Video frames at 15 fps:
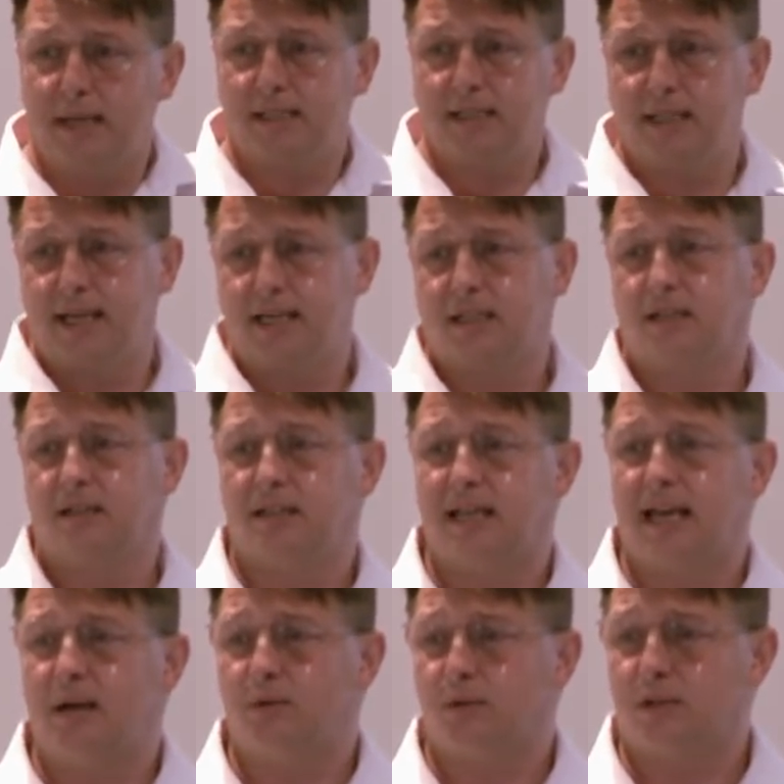metadata that
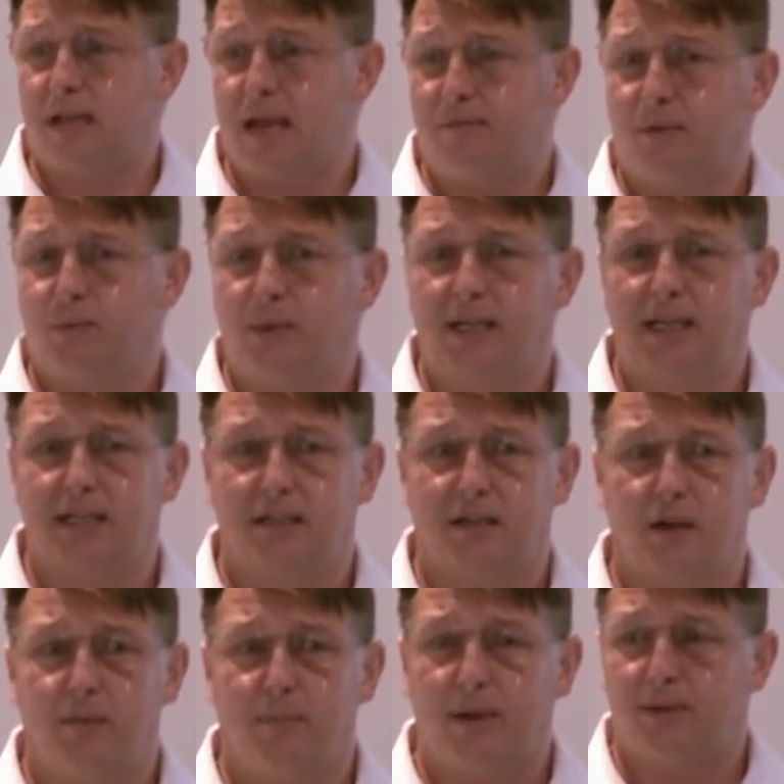tells us everything we need to
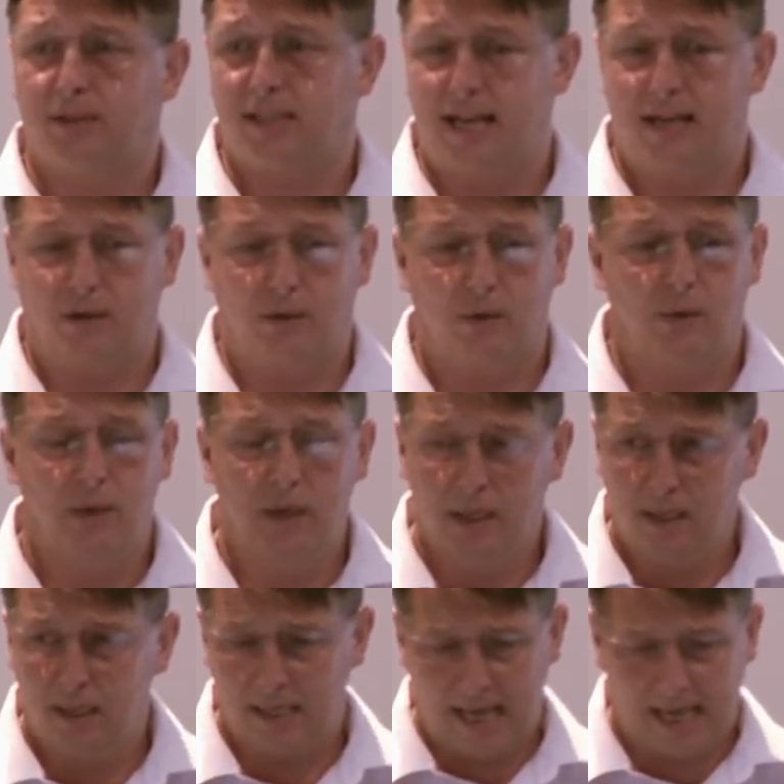know about the technical
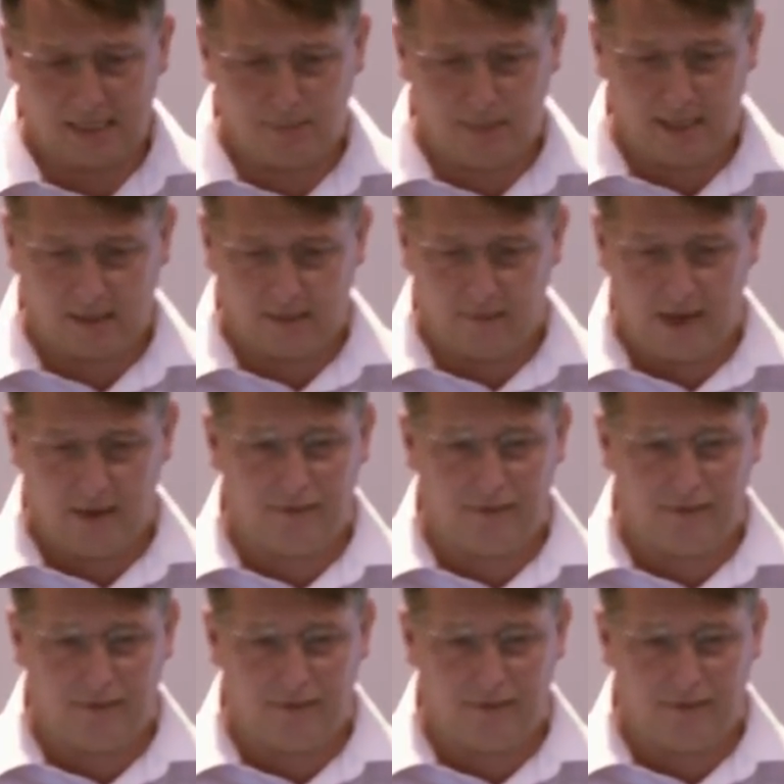aspects of